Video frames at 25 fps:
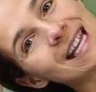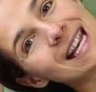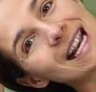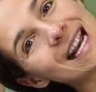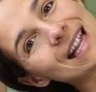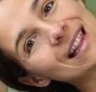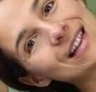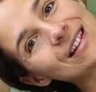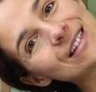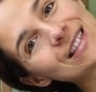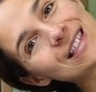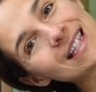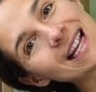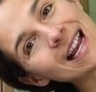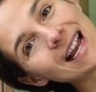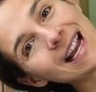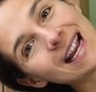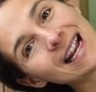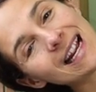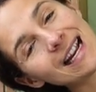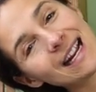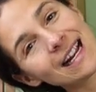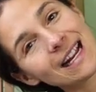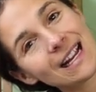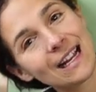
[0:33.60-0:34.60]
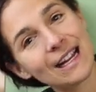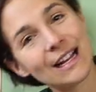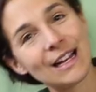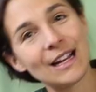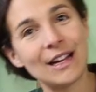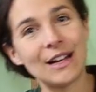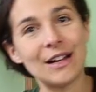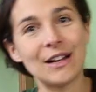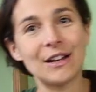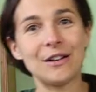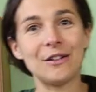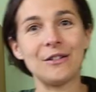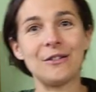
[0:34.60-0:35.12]
the other side,
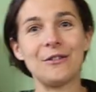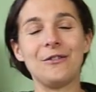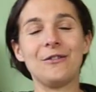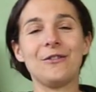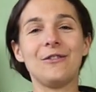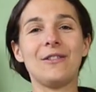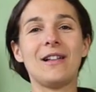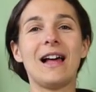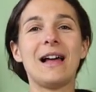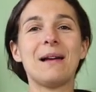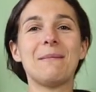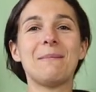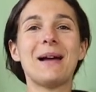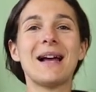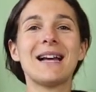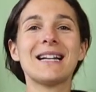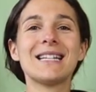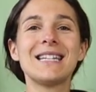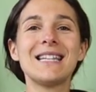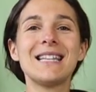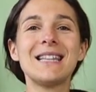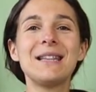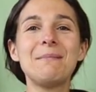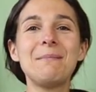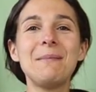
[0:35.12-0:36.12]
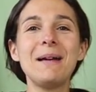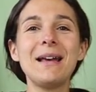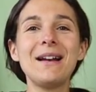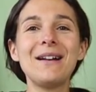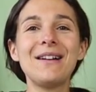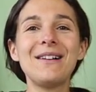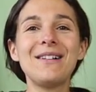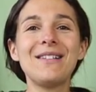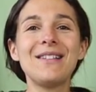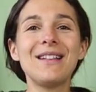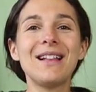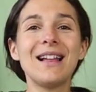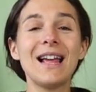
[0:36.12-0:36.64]
fly back to the
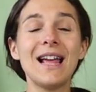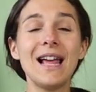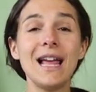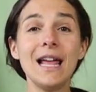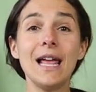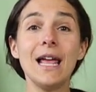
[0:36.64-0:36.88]
middle.